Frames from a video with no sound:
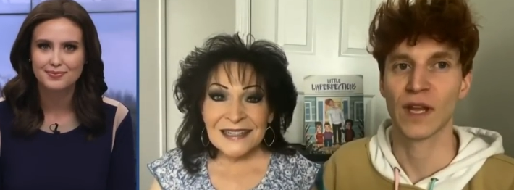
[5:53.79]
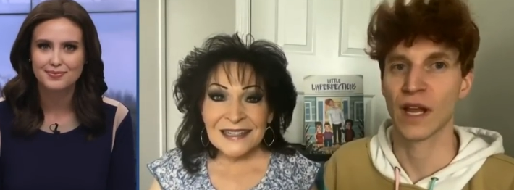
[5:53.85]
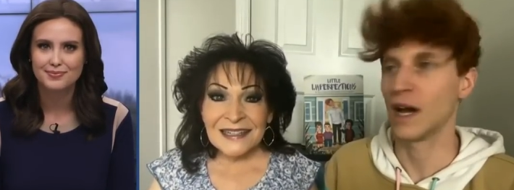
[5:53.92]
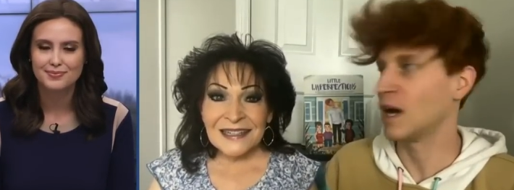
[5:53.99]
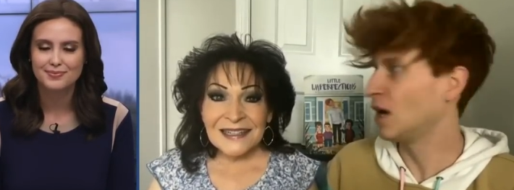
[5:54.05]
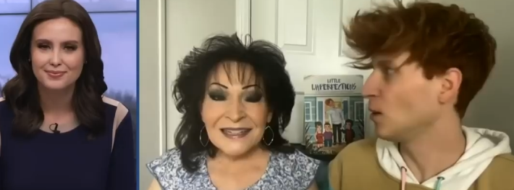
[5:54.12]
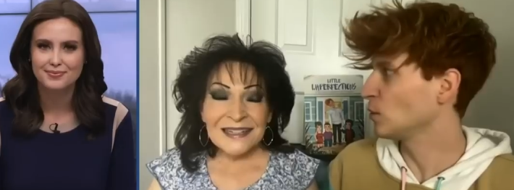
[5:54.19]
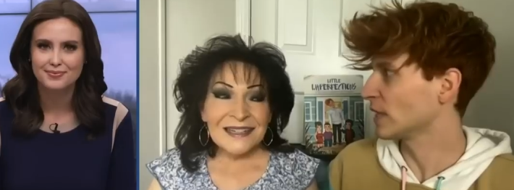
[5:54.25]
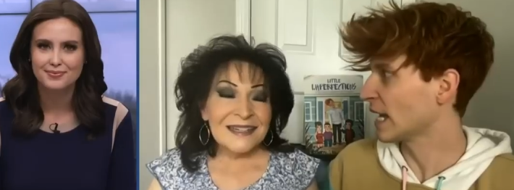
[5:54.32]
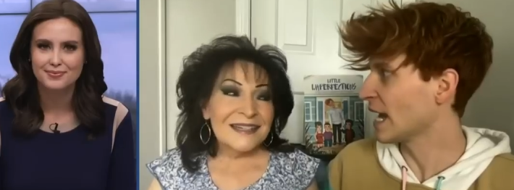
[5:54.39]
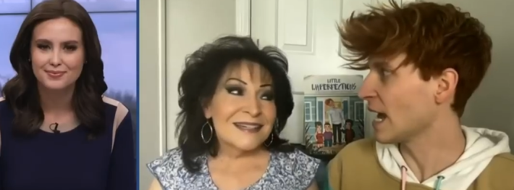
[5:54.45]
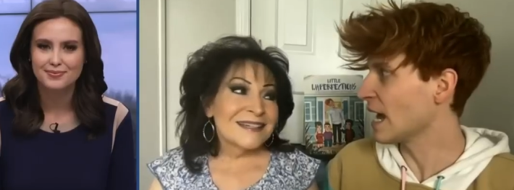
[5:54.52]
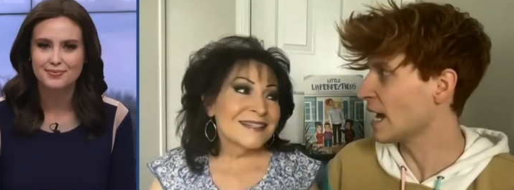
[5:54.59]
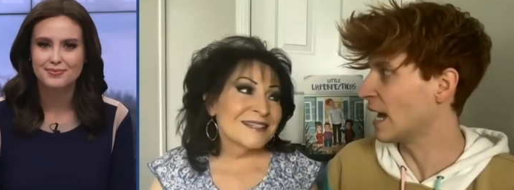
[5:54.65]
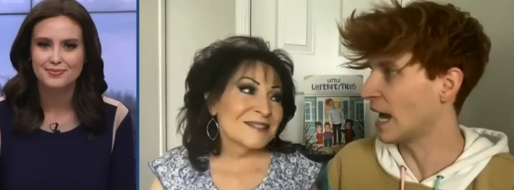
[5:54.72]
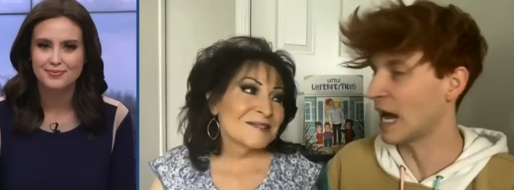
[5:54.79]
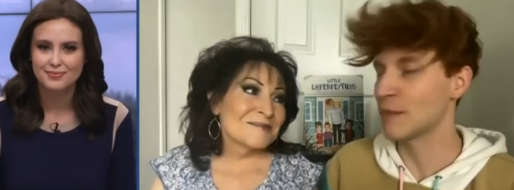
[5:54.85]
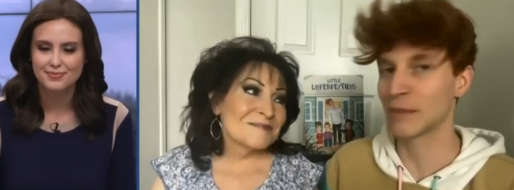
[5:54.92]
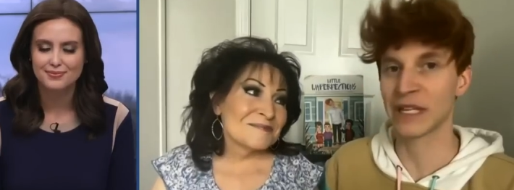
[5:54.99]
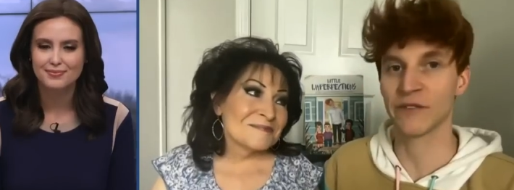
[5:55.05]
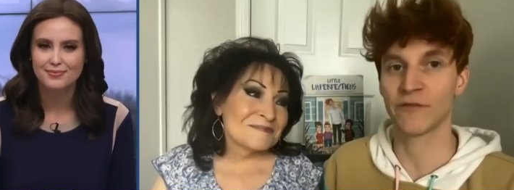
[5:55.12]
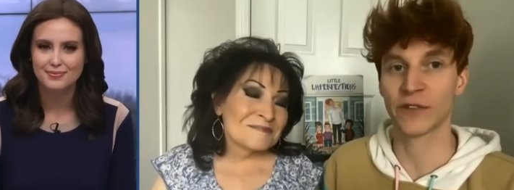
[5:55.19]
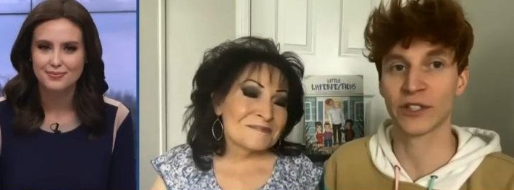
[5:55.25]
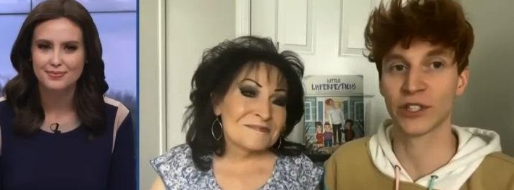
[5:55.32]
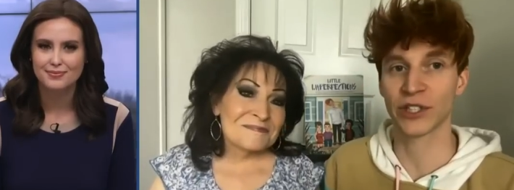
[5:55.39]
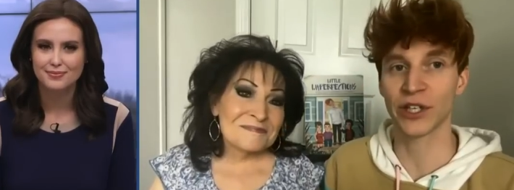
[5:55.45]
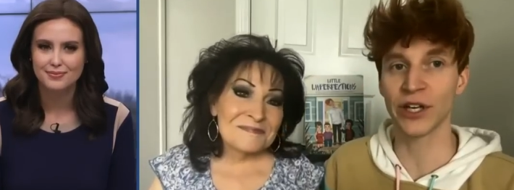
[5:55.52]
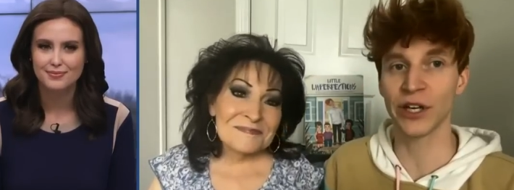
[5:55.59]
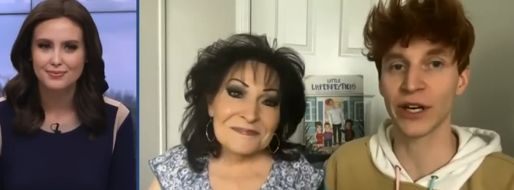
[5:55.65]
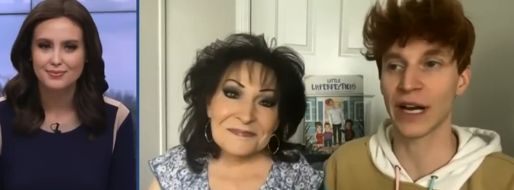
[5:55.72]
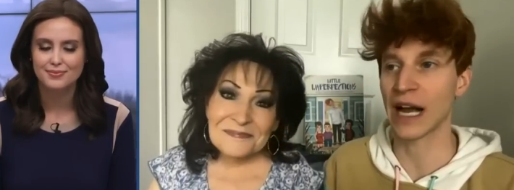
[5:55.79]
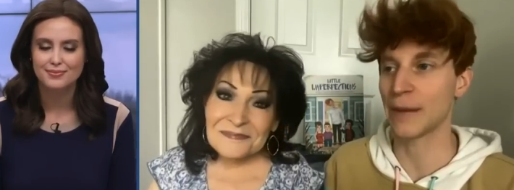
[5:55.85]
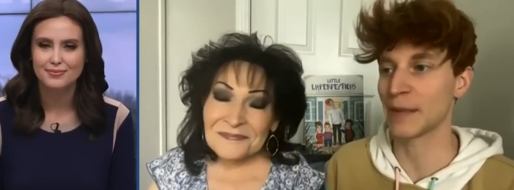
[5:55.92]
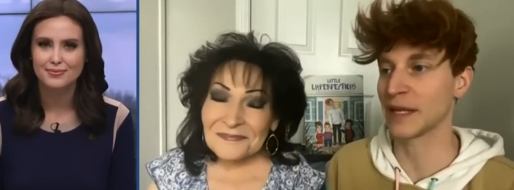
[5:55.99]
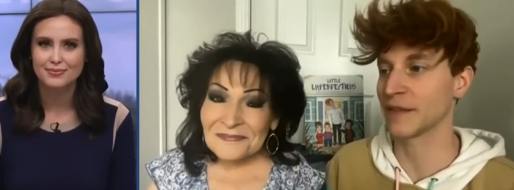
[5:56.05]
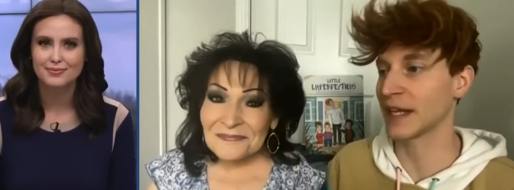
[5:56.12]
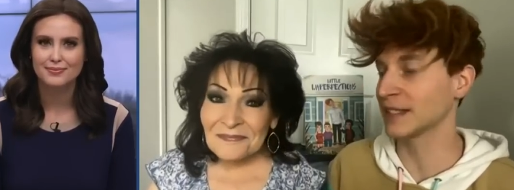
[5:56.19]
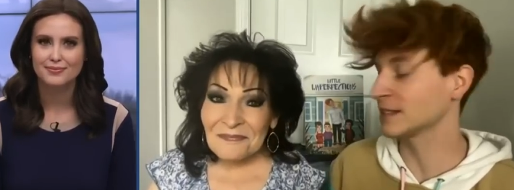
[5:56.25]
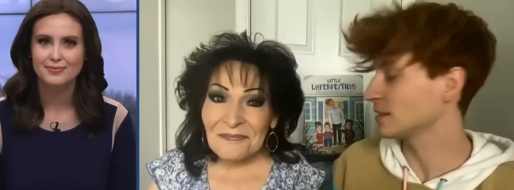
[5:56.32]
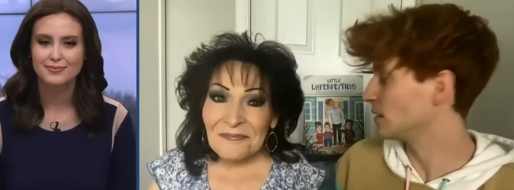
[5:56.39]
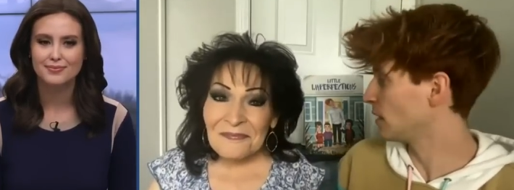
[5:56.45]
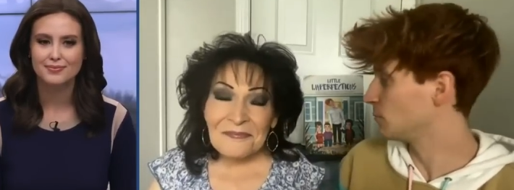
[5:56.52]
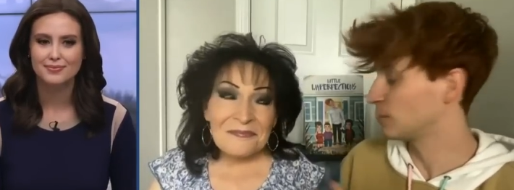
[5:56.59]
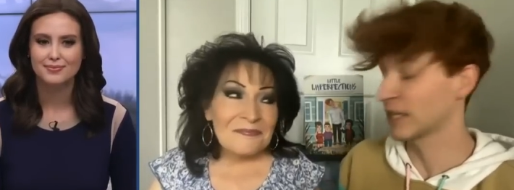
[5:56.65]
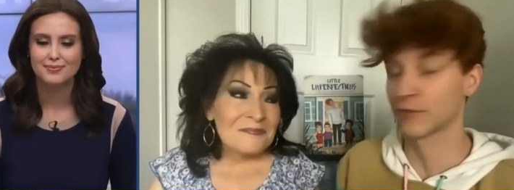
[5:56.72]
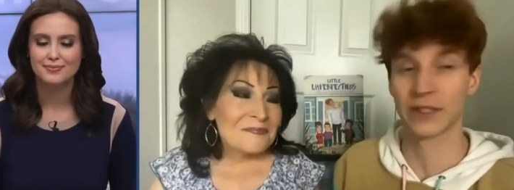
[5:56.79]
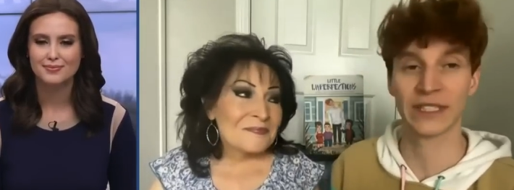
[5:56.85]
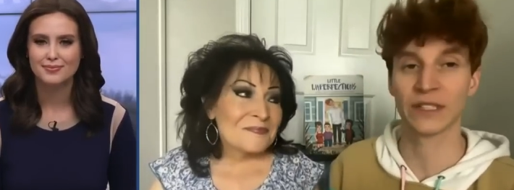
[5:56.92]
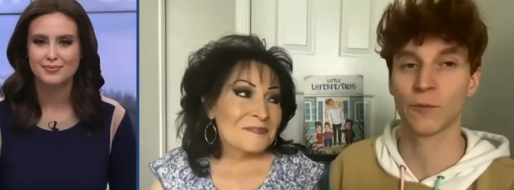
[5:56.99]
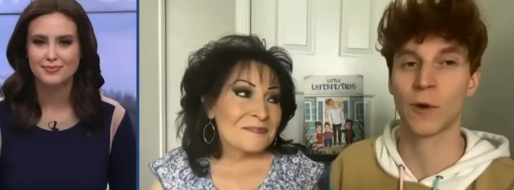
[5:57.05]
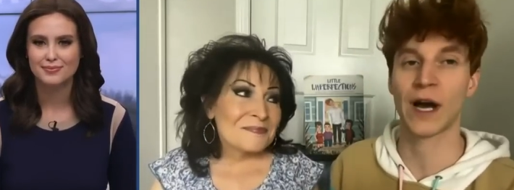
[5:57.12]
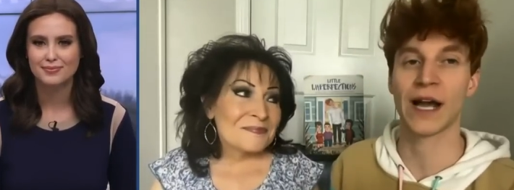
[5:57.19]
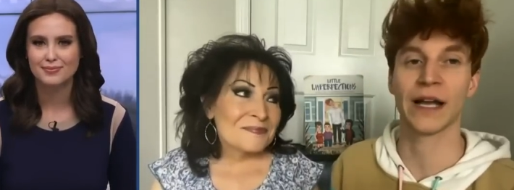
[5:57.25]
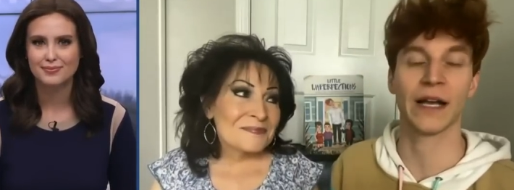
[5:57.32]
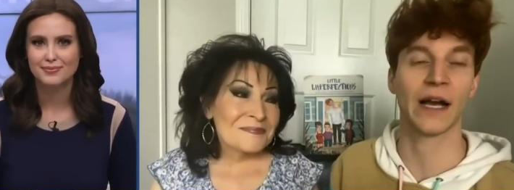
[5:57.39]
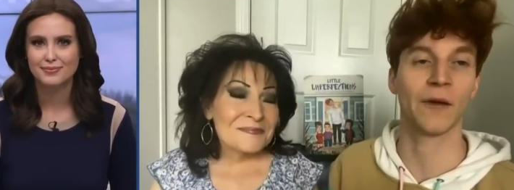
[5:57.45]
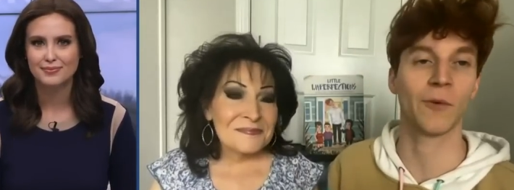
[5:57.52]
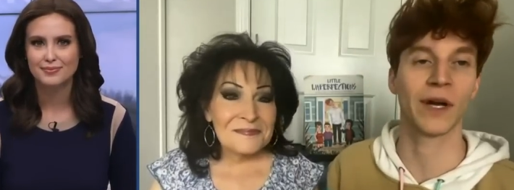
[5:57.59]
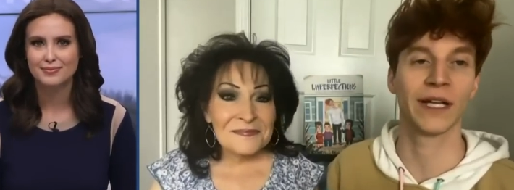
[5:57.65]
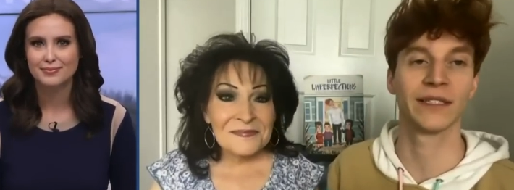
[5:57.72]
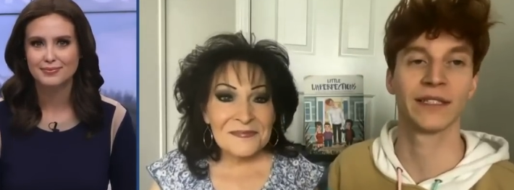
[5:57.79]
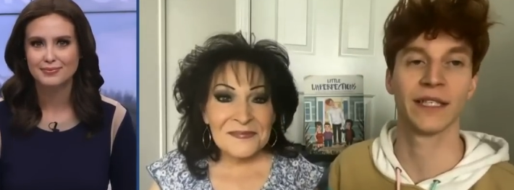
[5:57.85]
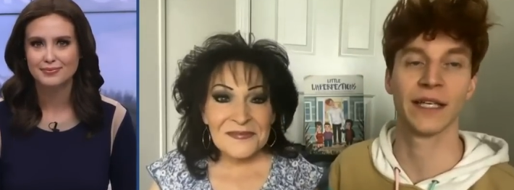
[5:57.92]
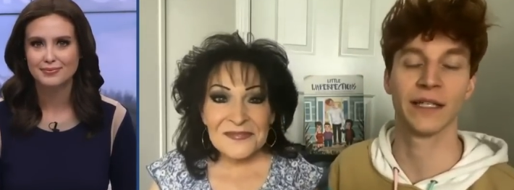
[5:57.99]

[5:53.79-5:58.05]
Speaker 1: Oh, yeah. I mean, for sure. I mean, that's a big reason why I wanted to